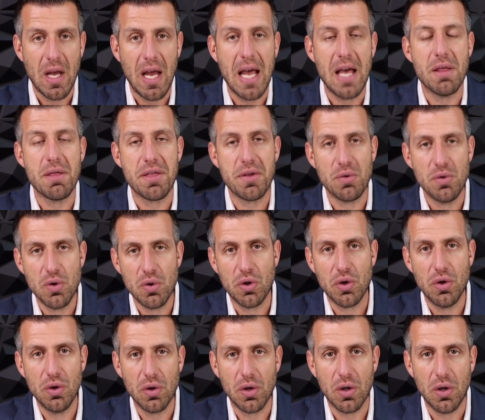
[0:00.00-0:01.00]
and through
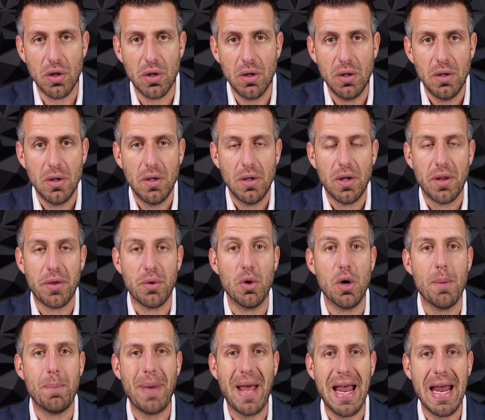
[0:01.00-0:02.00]
Google
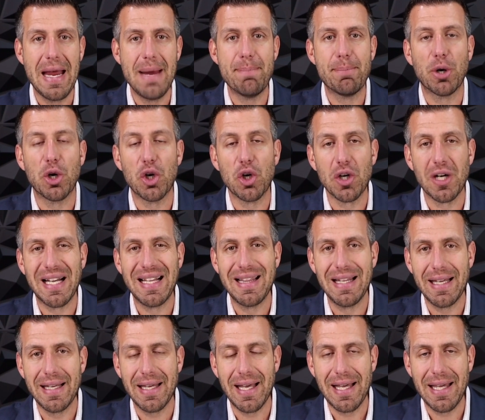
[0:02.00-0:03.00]
through a
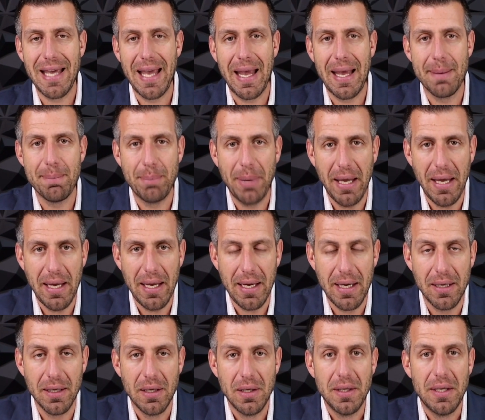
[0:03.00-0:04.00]
pay-per-click
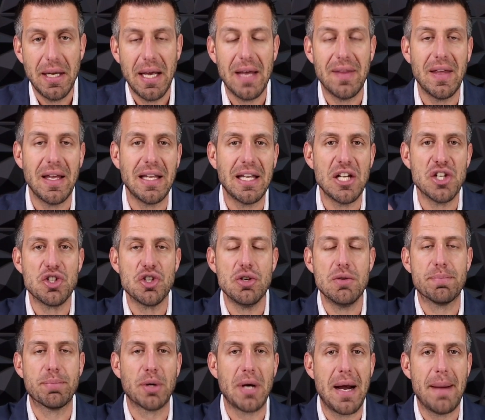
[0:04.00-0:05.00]
campaign and then get
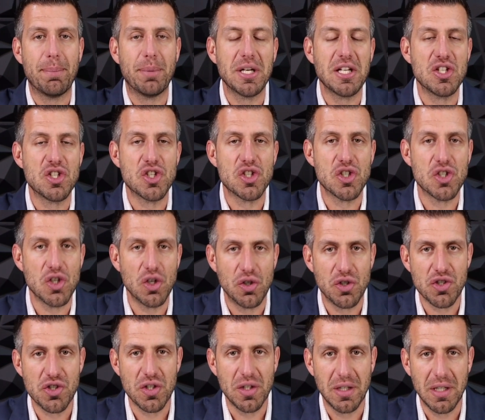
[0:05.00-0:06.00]
you property
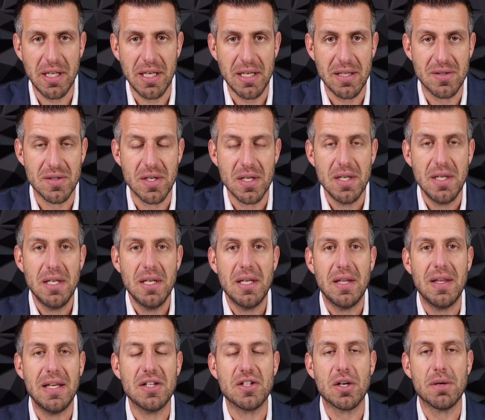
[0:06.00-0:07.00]
search leads.
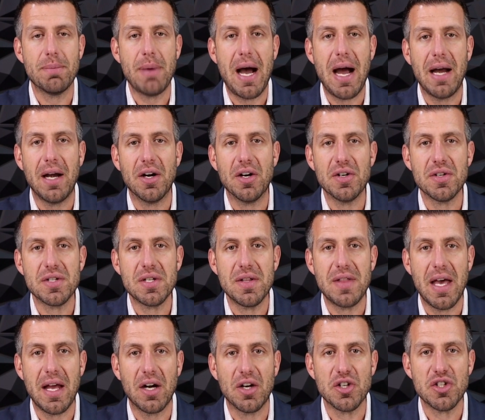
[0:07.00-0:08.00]
These are buyers
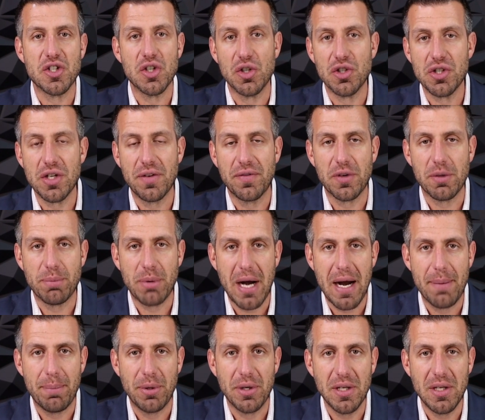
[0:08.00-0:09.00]
that are searching for
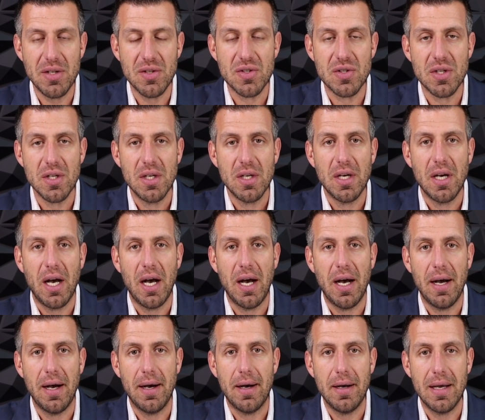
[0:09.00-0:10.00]
properties
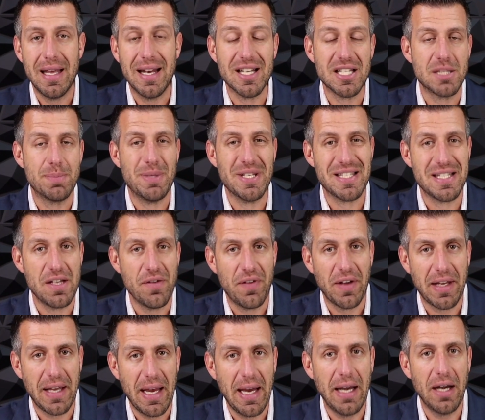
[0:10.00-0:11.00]
in a
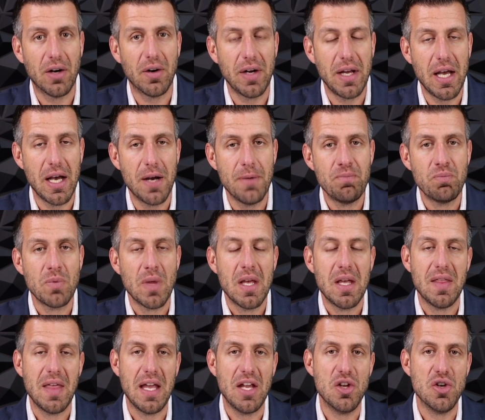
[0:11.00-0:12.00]
specific area.
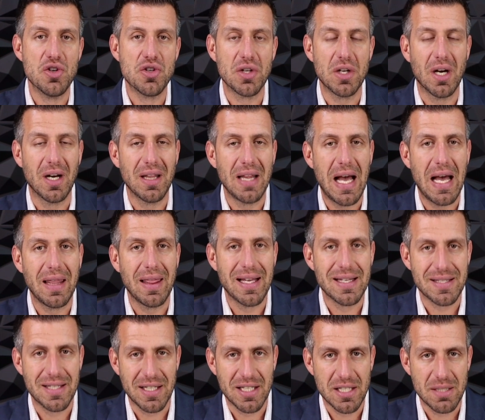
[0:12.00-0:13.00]
They usually are a lot
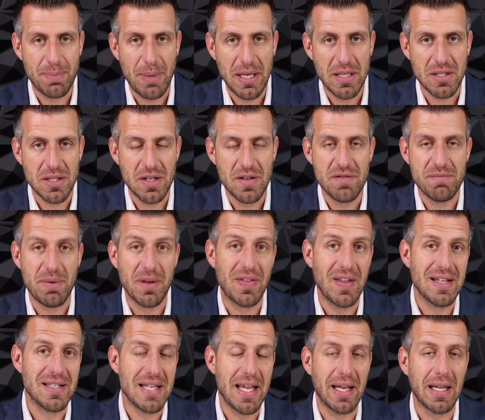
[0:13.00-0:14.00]
less expensive, but
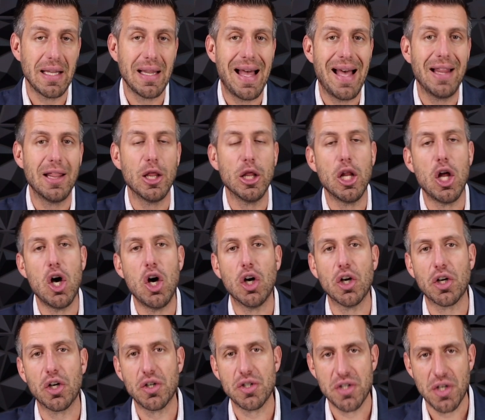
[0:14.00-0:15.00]
they take a lot
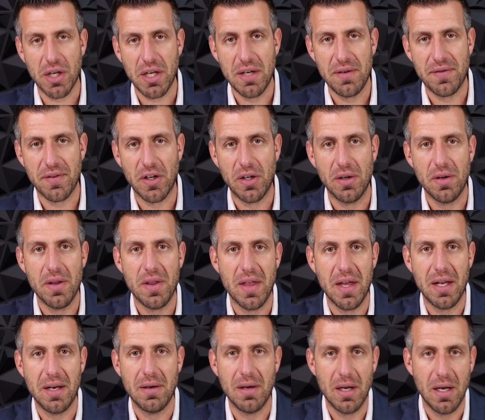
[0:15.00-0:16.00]
longer to convert
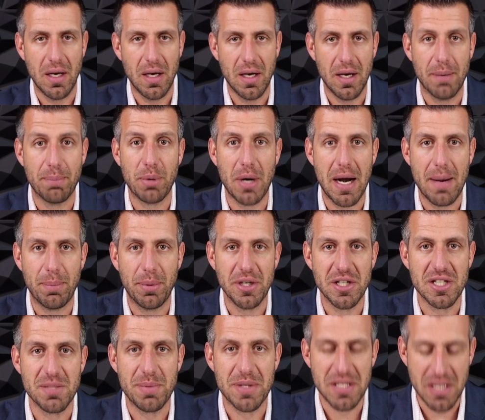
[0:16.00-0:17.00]
than a
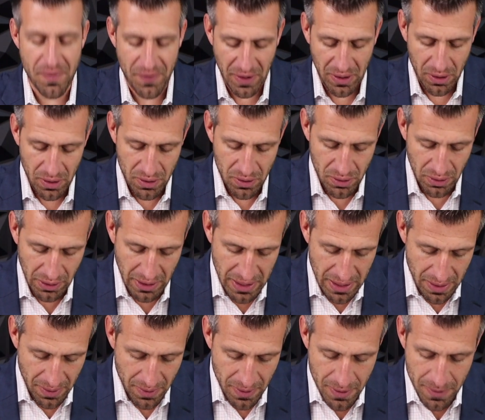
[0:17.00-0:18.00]
property-specific
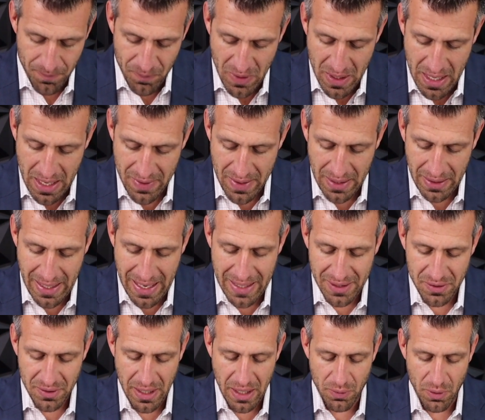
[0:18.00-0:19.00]
lead. And then
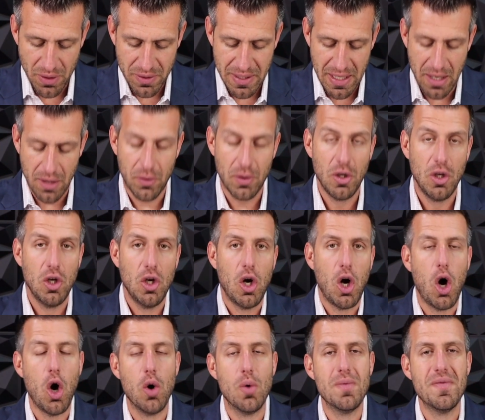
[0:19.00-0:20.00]
lastly, I wrote down
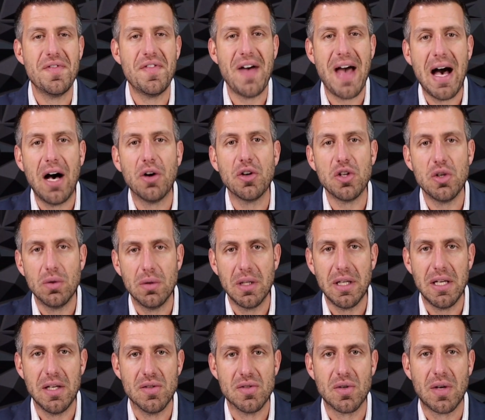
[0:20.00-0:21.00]
home value
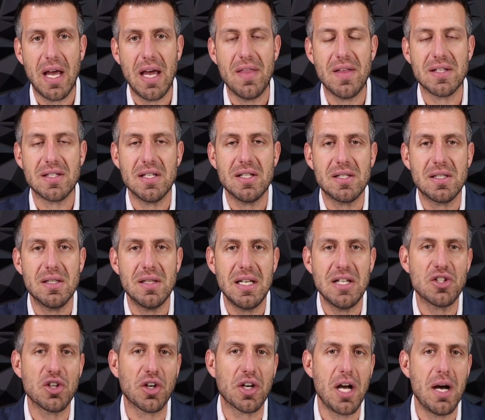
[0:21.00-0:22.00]
leads, okay?
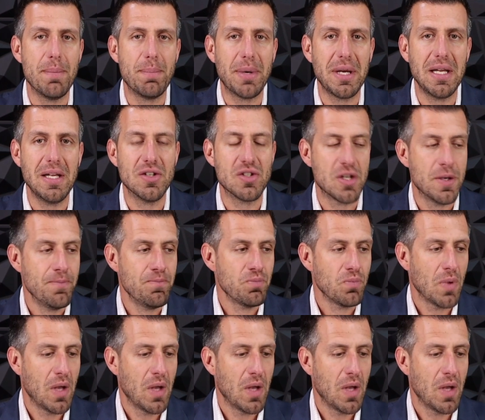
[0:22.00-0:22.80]
These are companies